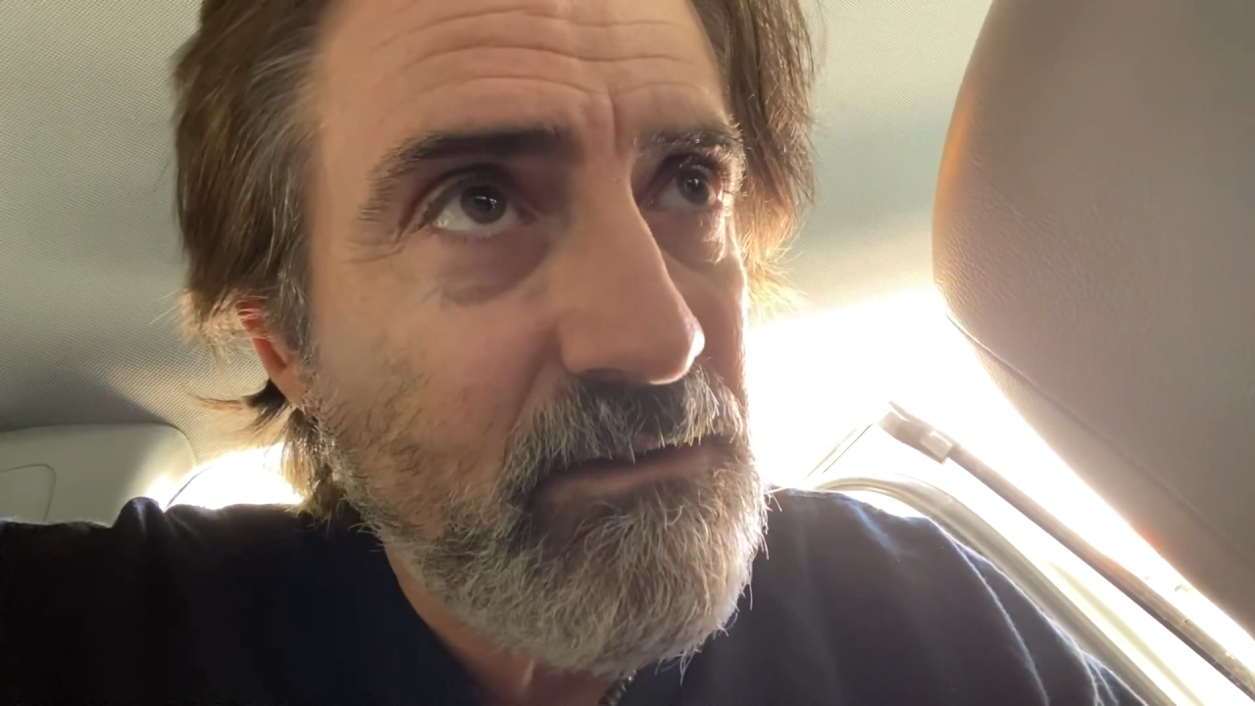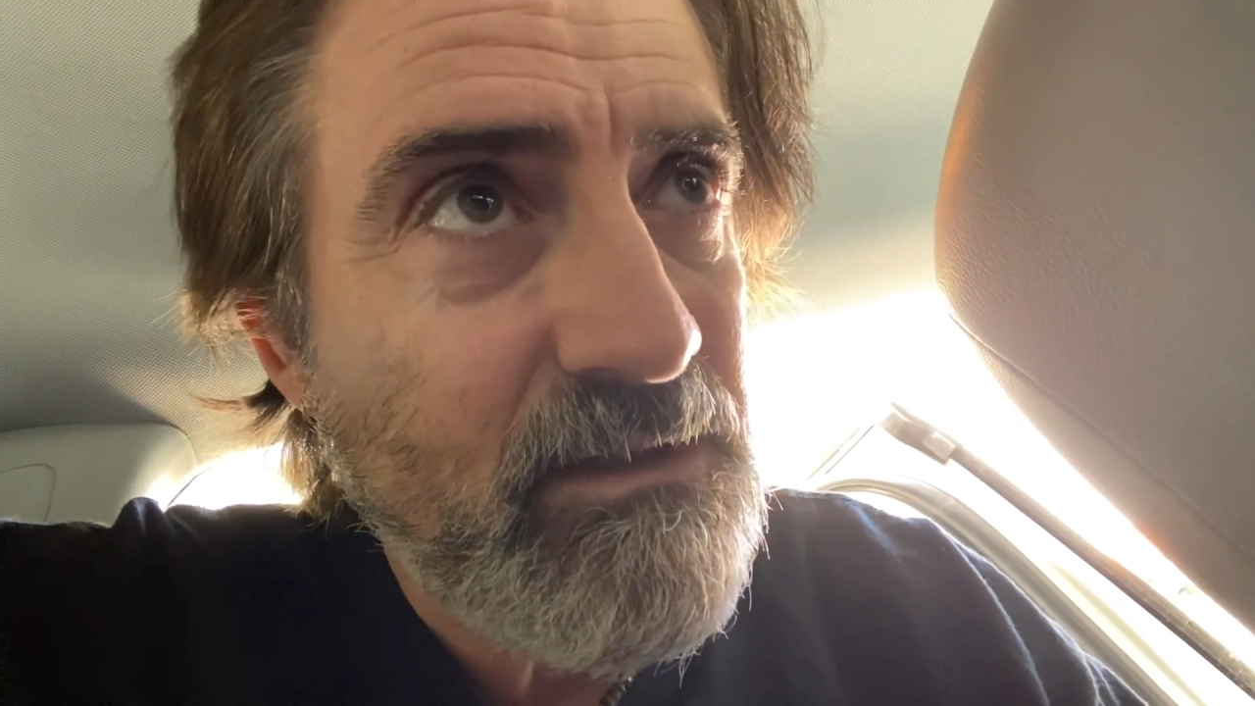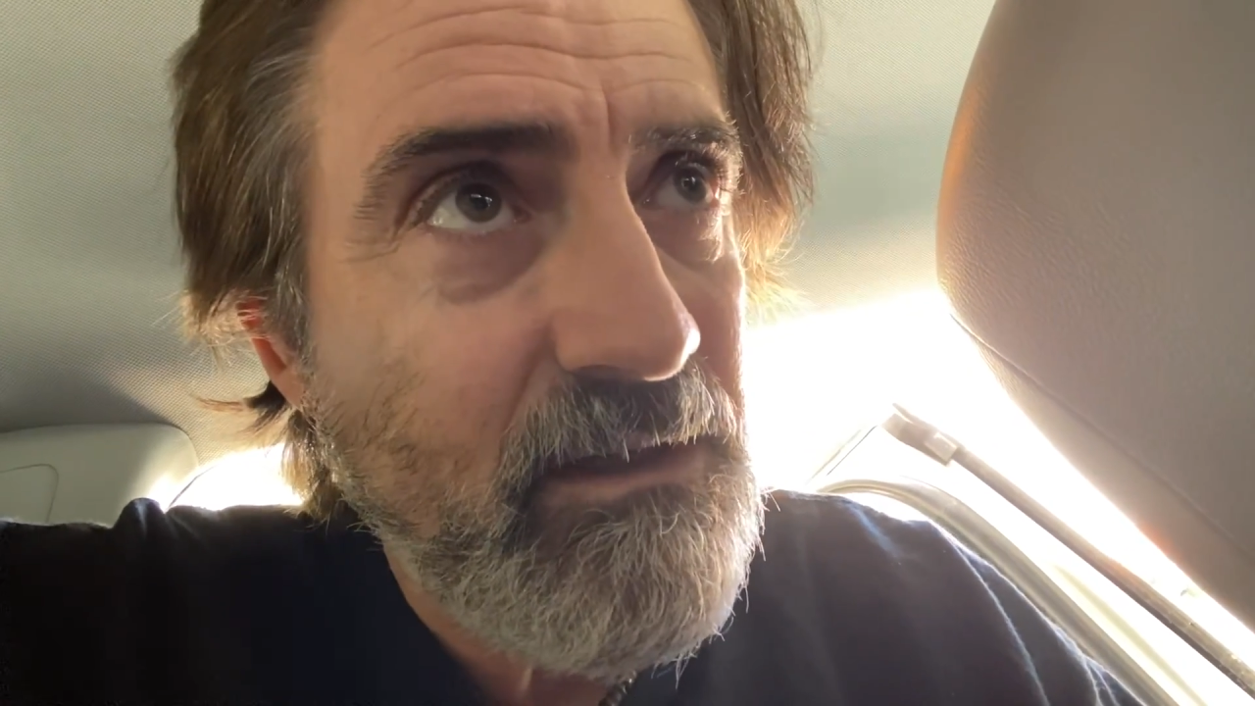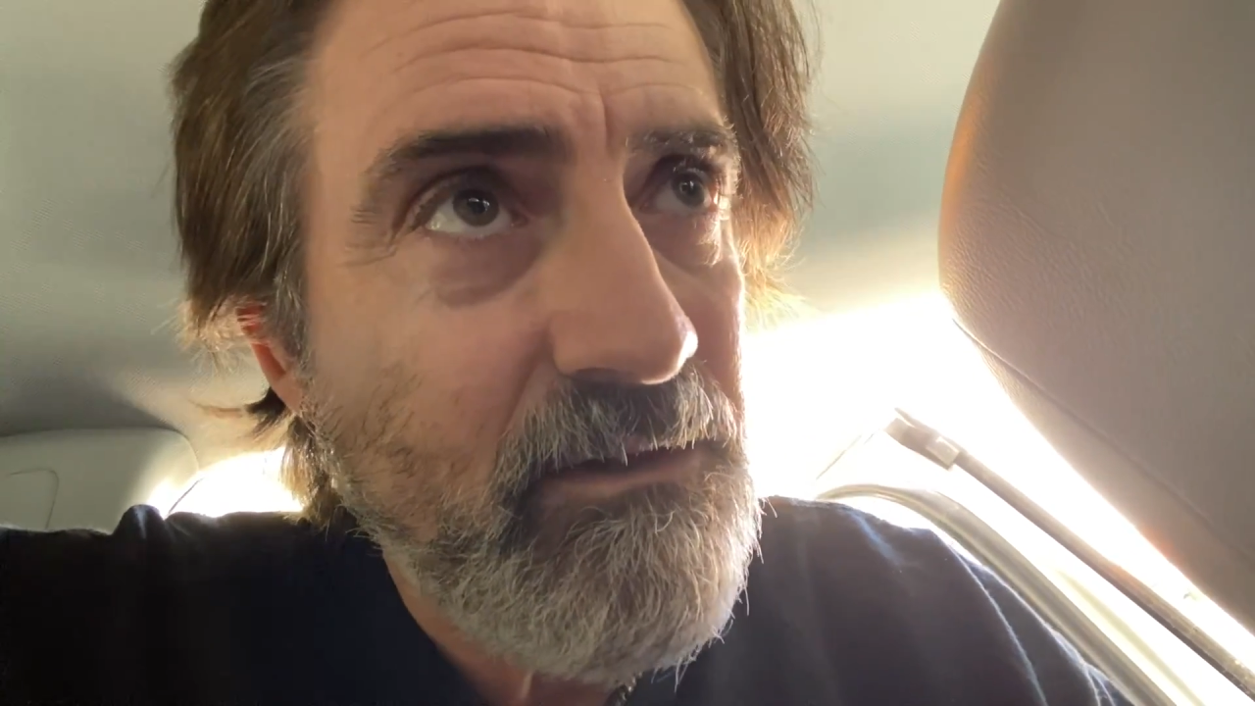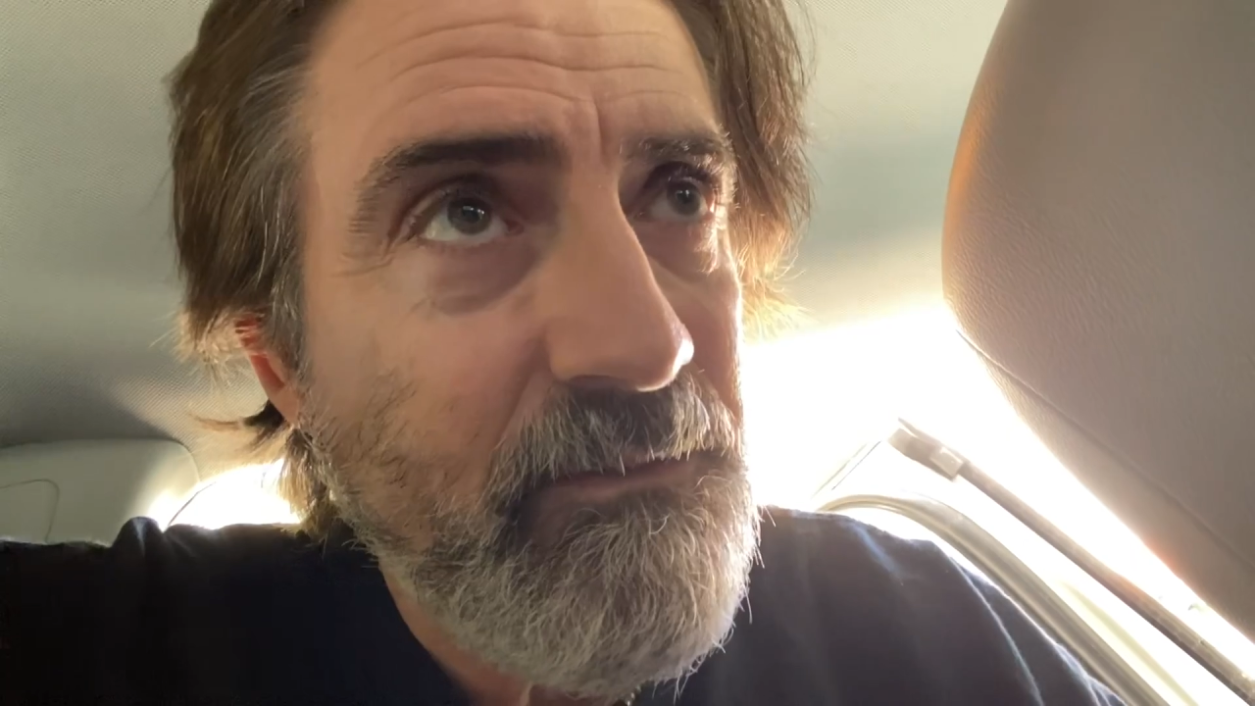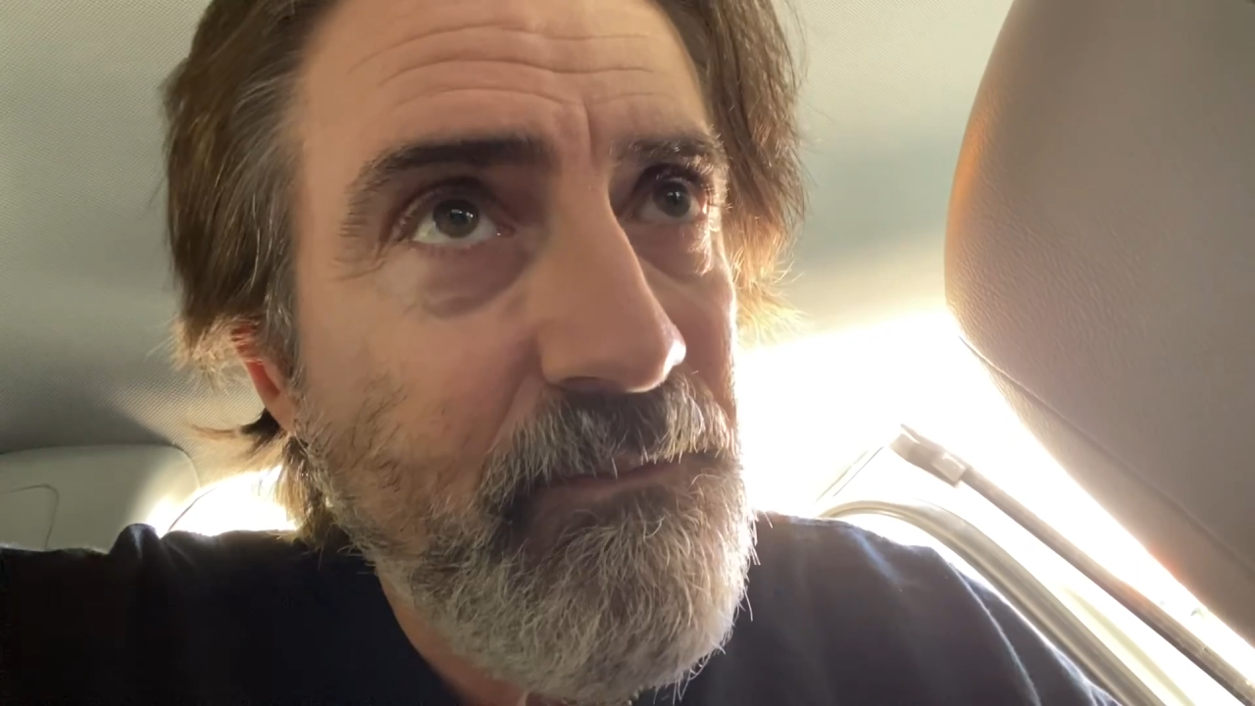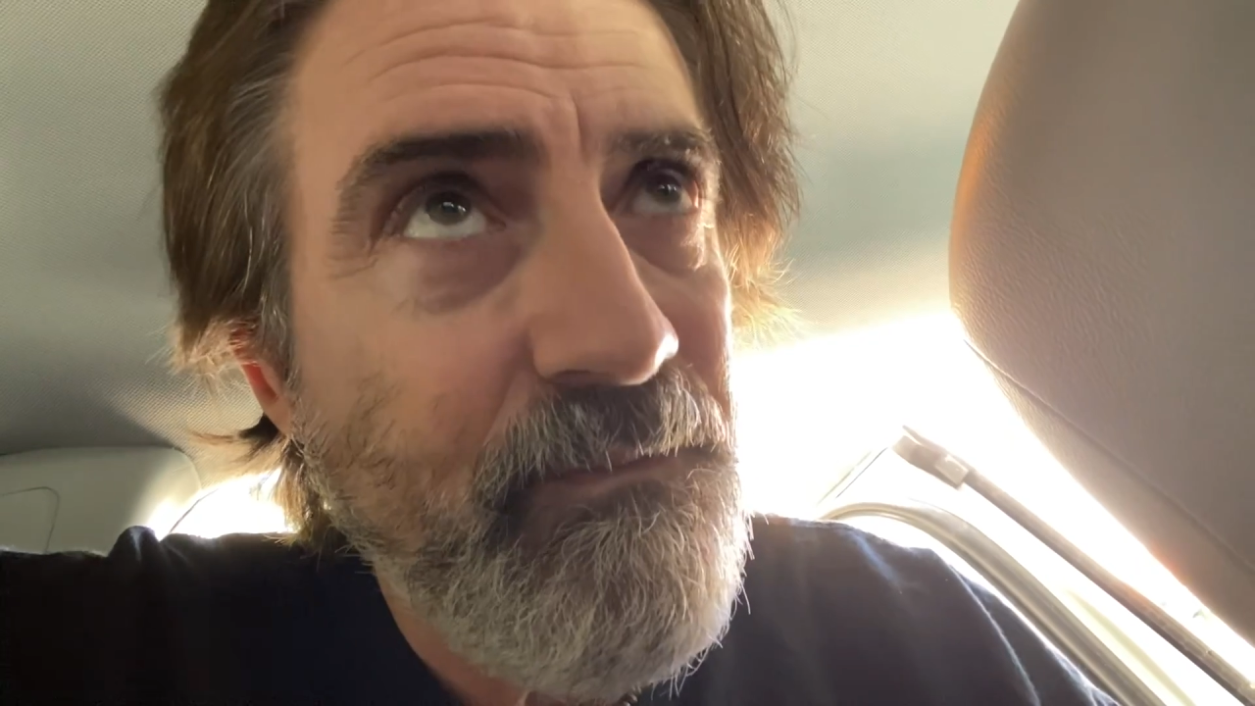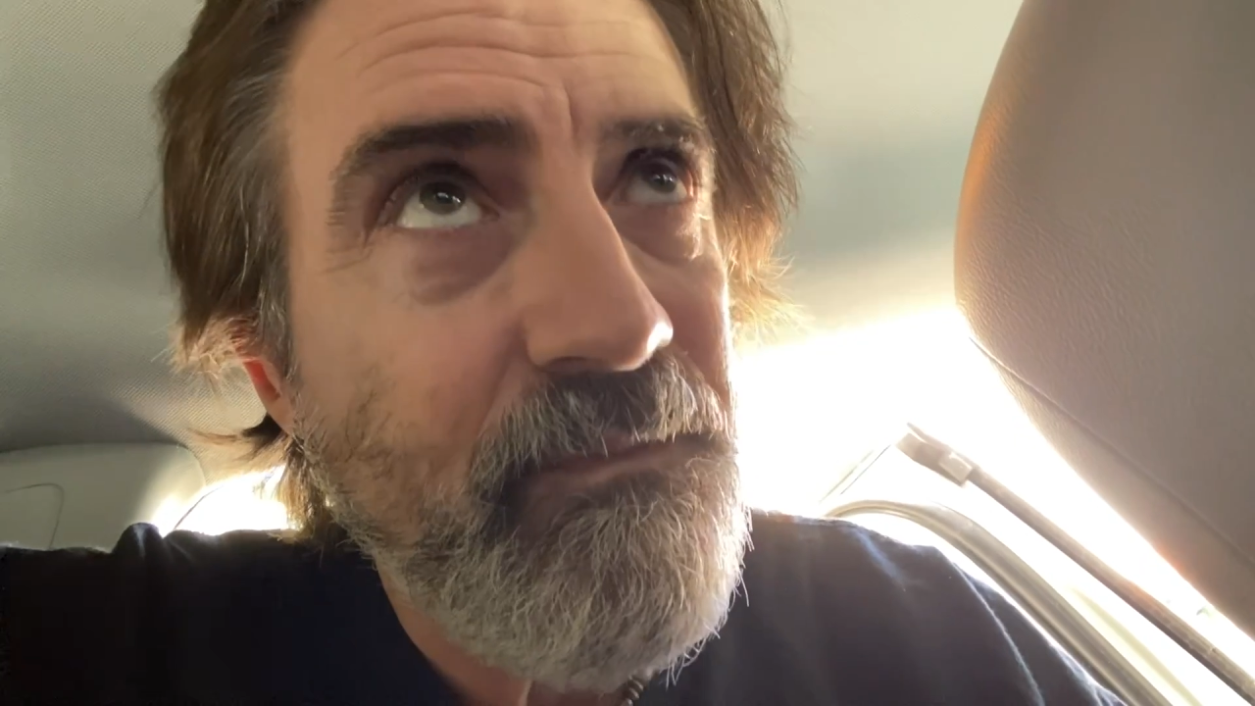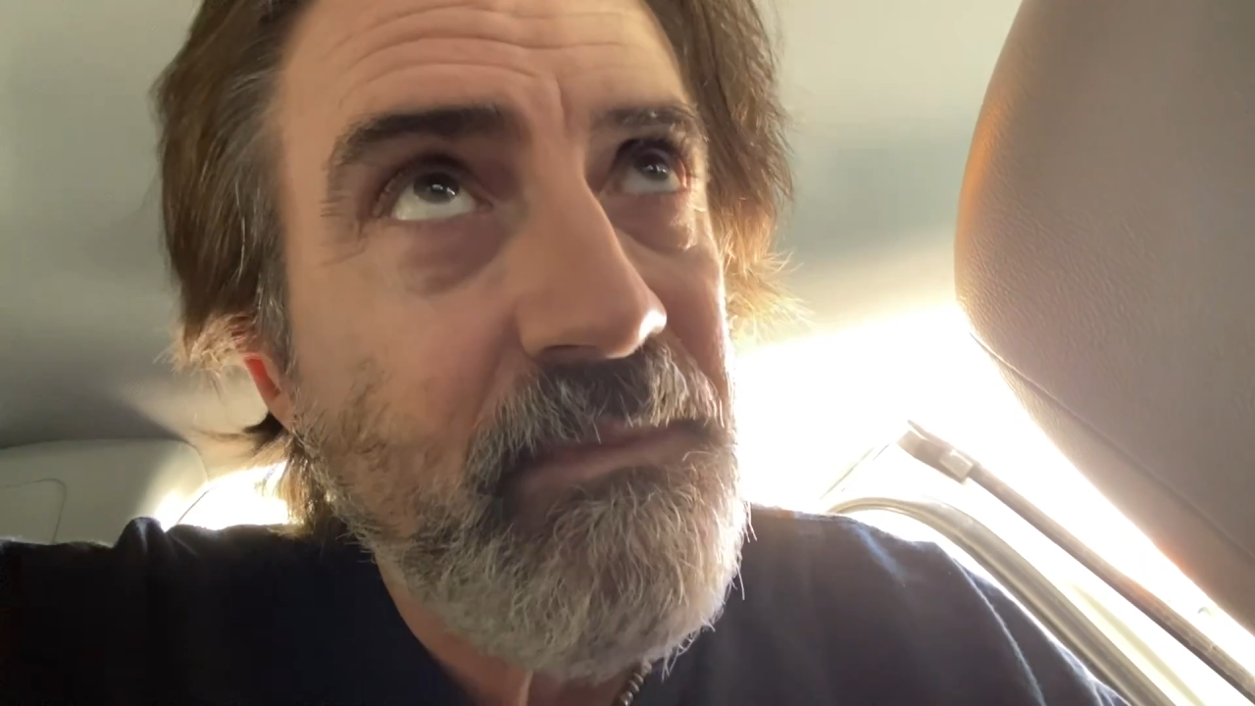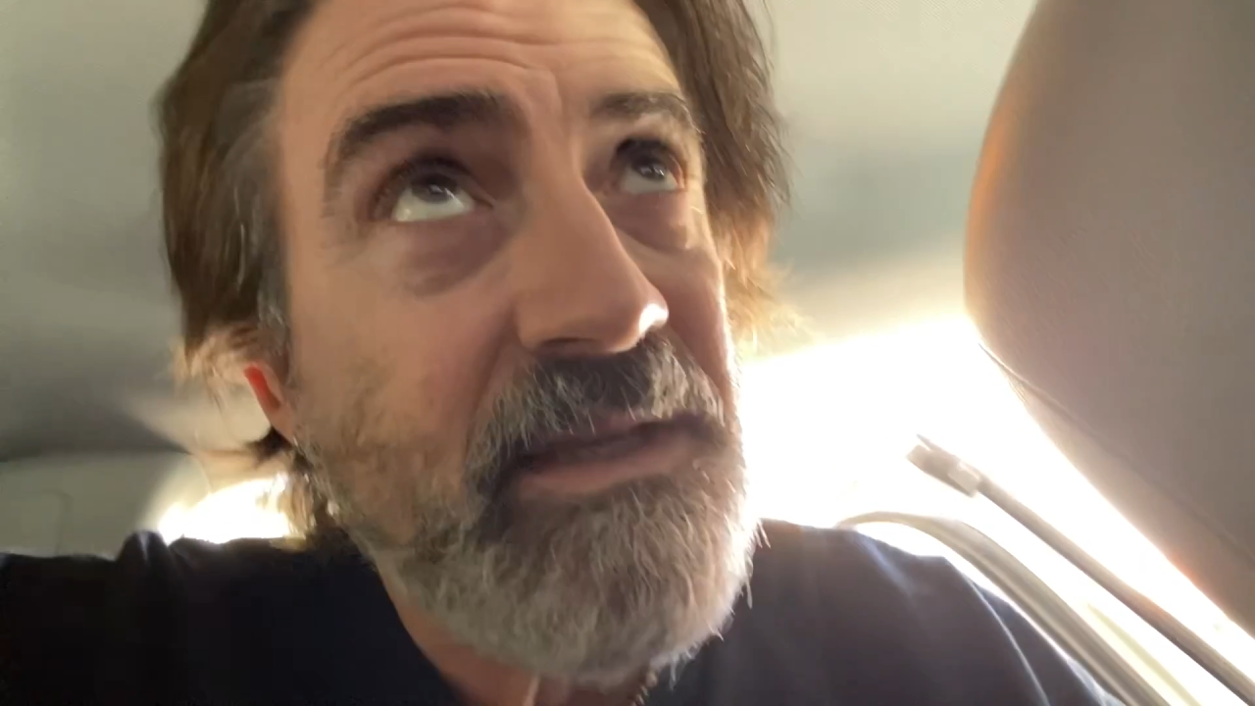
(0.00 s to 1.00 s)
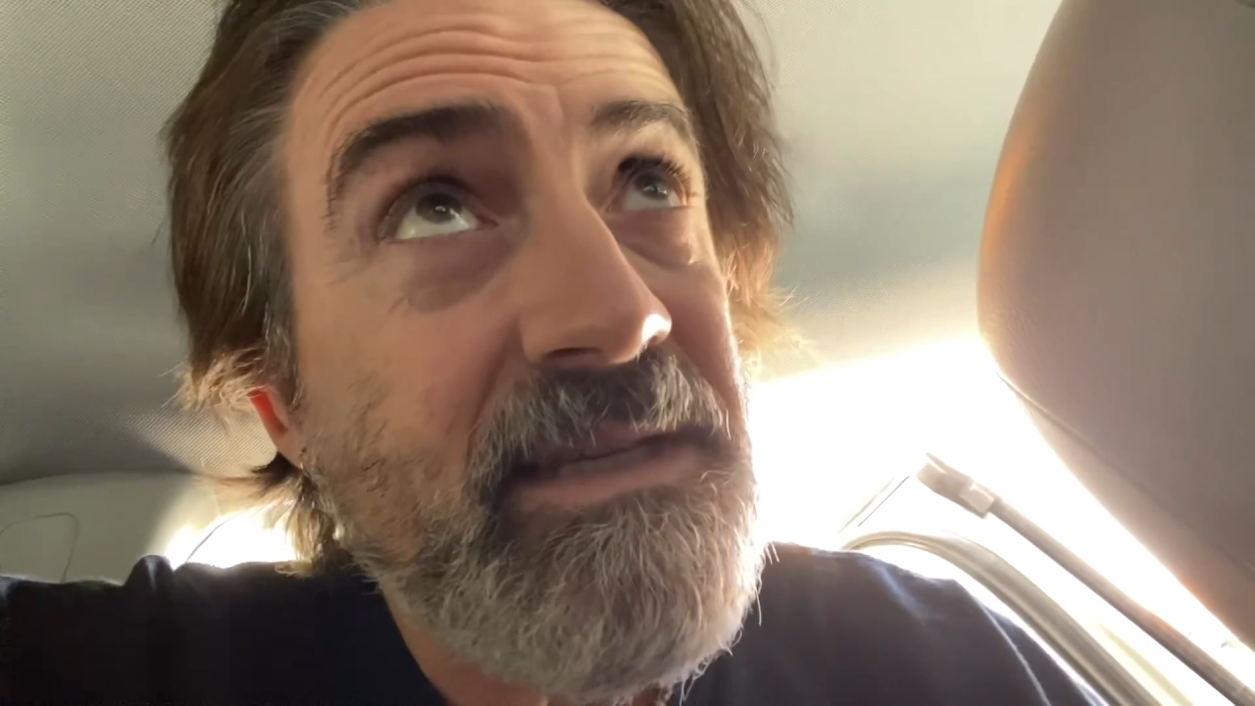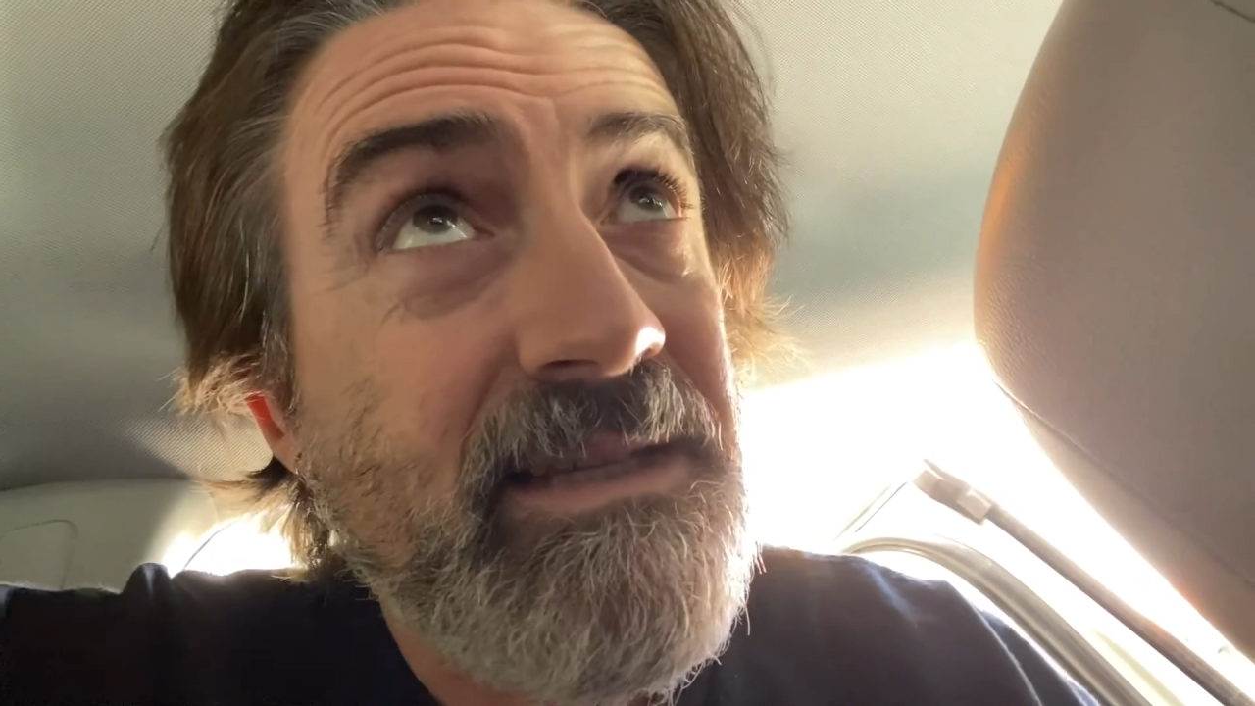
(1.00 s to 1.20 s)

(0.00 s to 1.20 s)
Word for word: So this